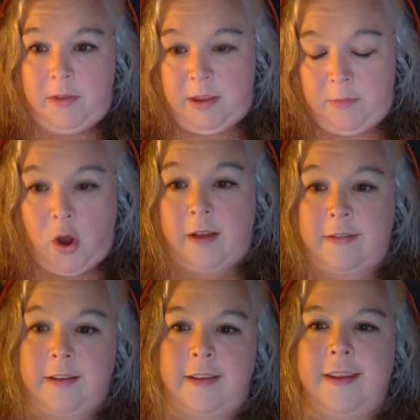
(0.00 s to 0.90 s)
in
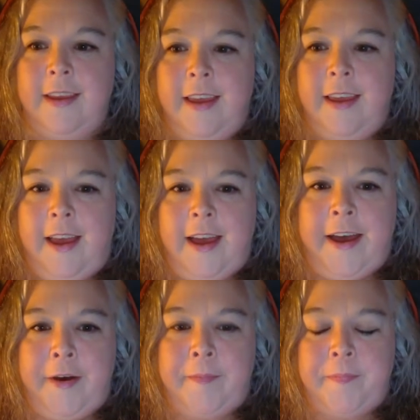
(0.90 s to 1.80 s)
Boston,
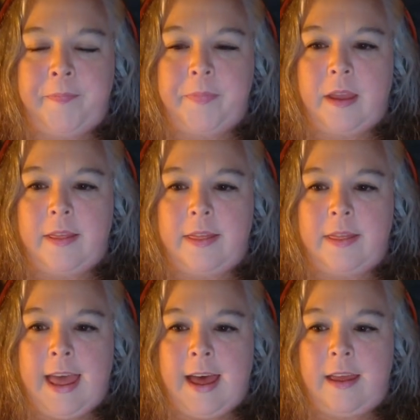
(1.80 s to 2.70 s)

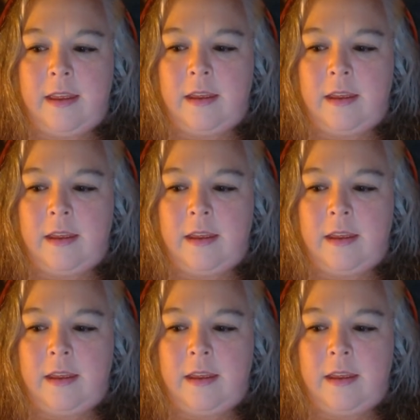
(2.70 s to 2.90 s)
that,